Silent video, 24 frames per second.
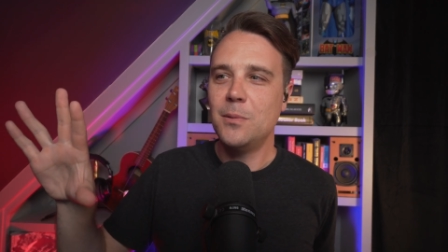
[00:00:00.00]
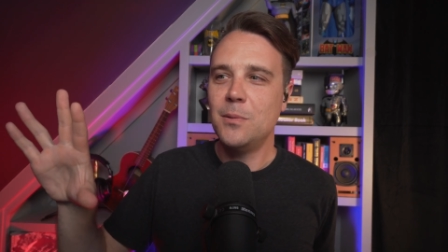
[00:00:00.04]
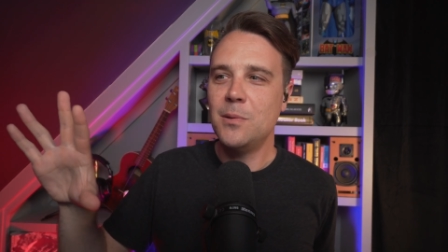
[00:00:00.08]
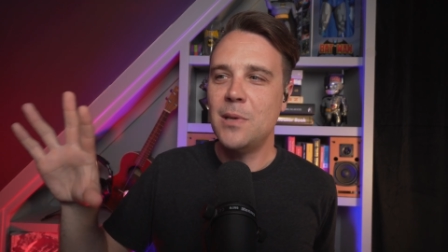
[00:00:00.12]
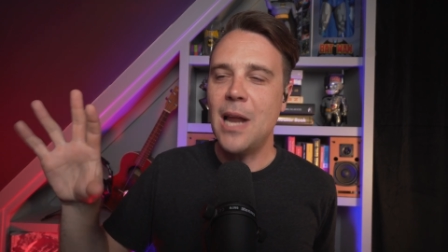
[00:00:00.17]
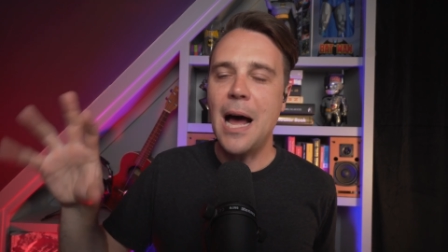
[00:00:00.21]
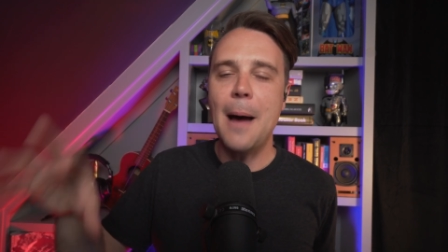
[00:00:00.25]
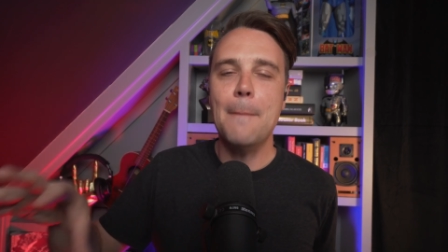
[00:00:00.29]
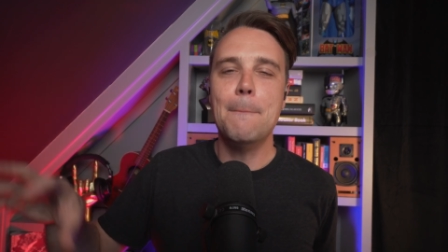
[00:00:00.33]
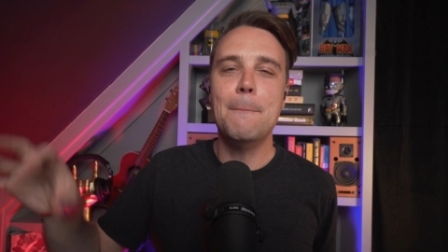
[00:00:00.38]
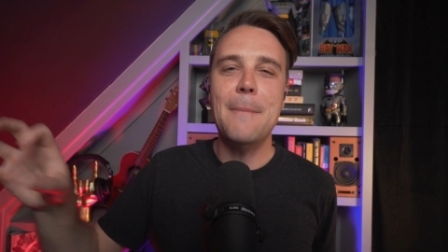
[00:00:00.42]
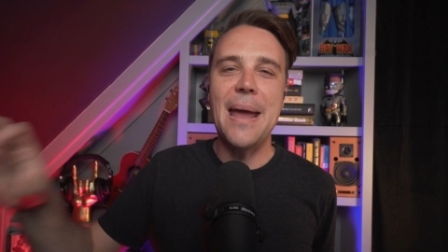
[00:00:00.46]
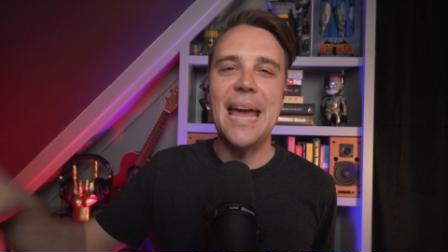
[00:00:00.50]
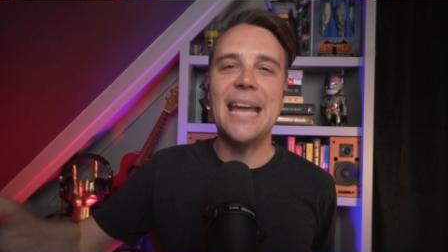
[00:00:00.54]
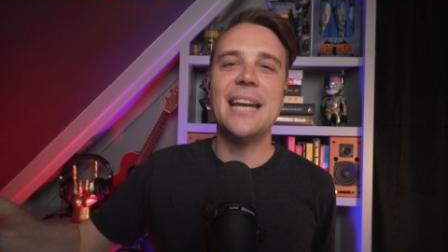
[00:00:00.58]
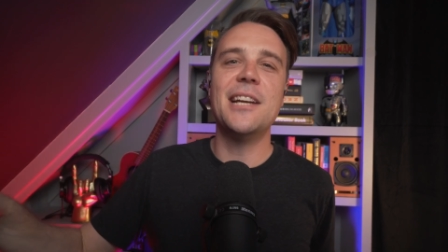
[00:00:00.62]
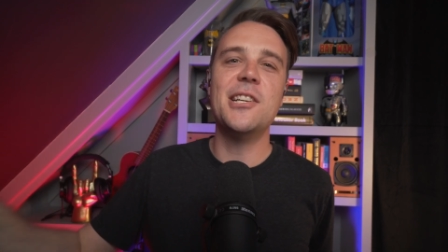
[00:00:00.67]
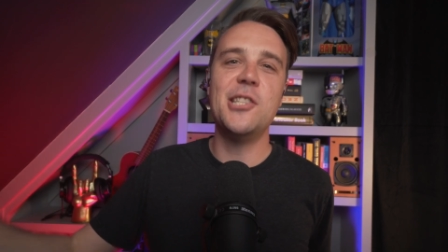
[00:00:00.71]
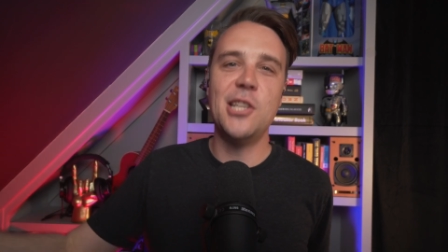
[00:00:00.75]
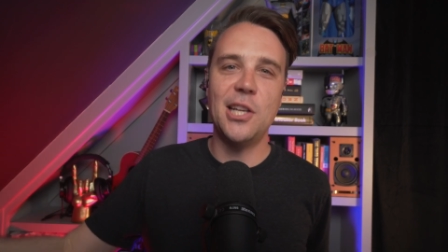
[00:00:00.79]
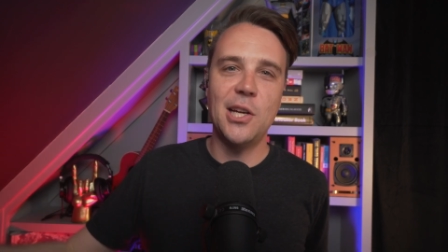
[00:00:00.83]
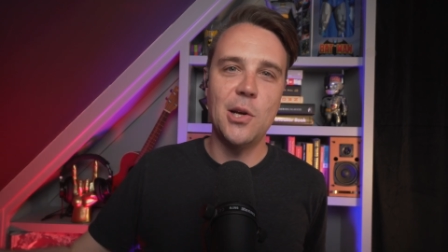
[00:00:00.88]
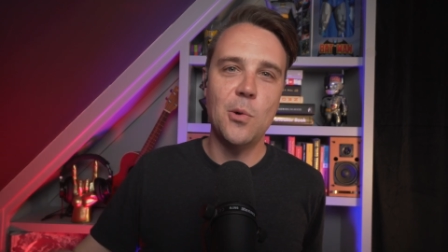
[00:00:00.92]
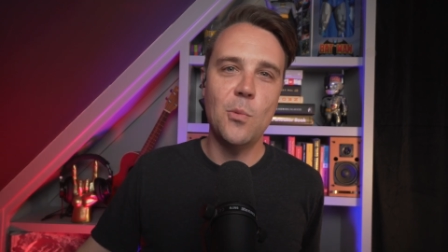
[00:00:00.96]
not
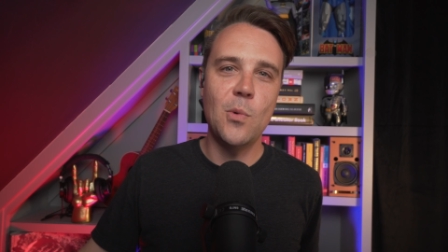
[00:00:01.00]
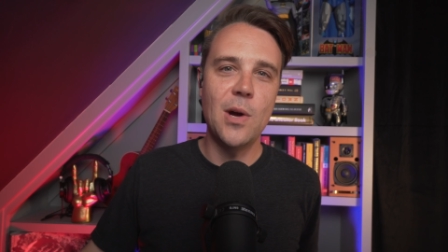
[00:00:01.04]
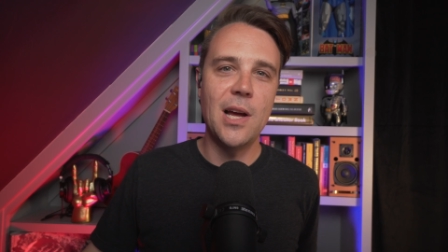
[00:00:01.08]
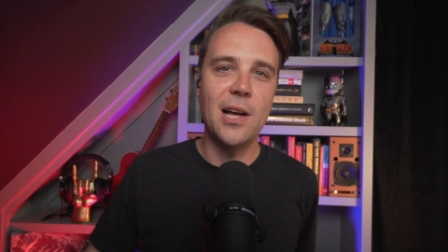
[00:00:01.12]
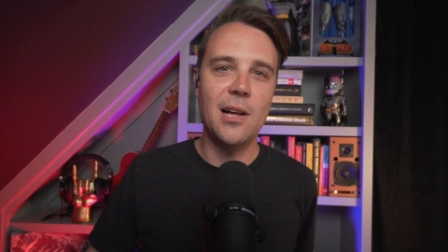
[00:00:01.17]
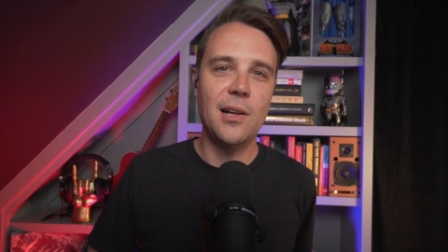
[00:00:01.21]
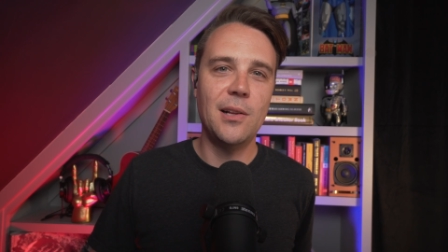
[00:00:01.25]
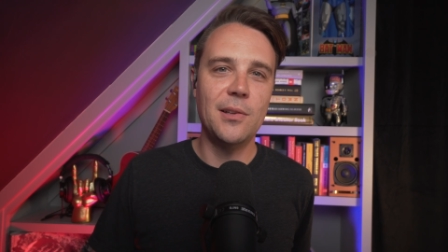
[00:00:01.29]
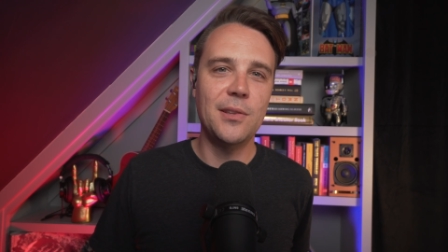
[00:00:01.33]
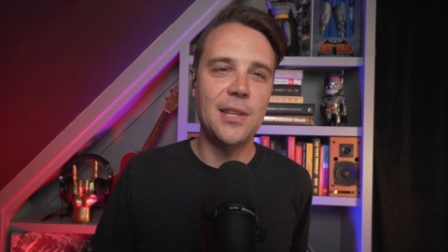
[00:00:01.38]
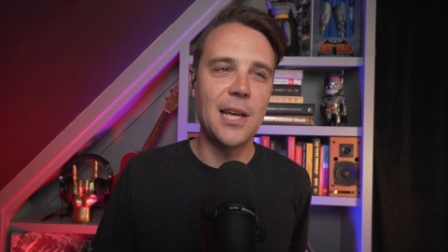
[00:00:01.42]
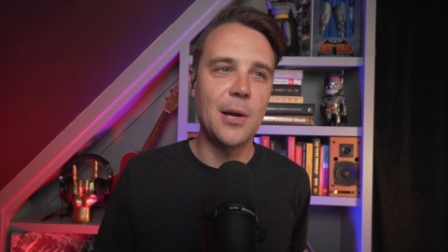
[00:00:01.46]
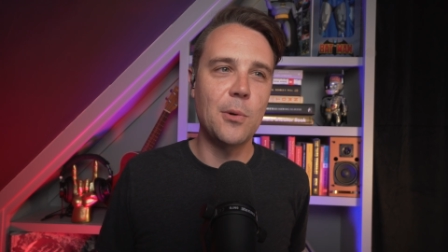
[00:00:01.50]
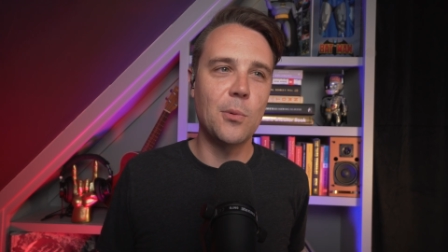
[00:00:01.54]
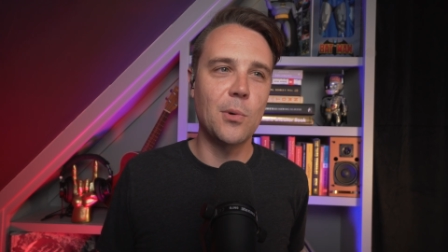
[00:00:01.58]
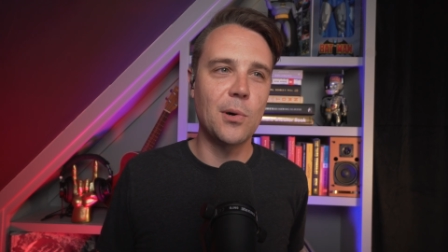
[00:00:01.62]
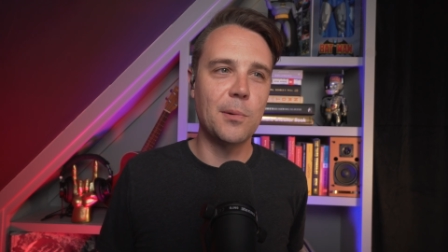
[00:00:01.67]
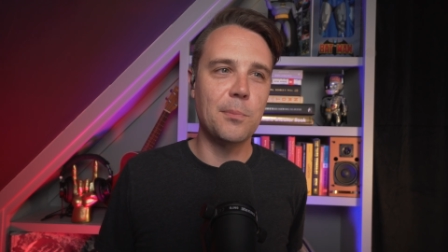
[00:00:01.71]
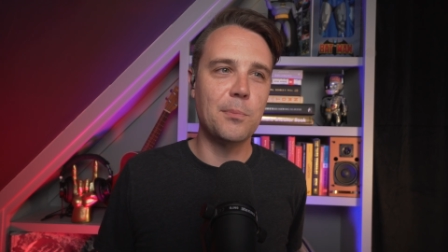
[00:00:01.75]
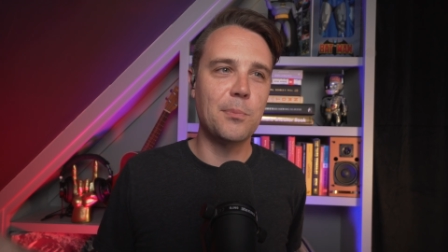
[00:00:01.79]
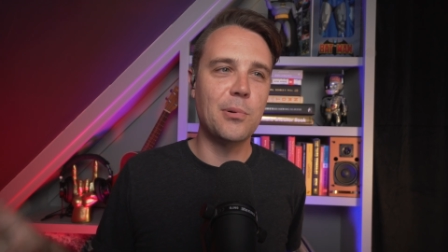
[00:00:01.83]
managing it well. They were